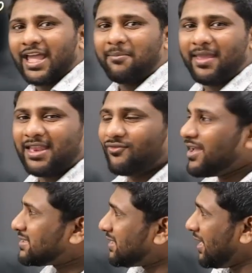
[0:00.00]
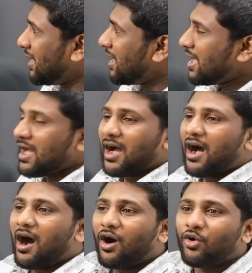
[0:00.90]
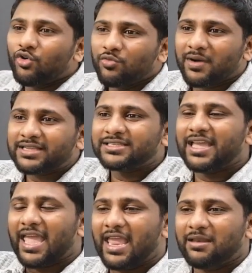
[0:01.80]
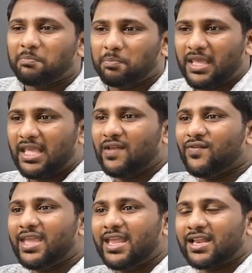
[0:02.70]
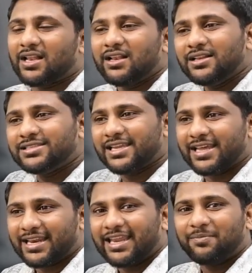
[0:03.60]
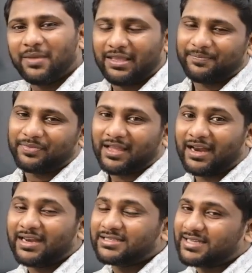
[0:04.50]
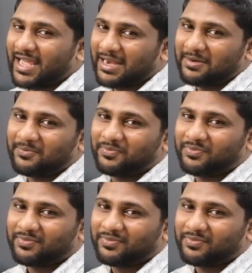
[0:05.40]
that I am investing, how much NPV it will generate me? Understand.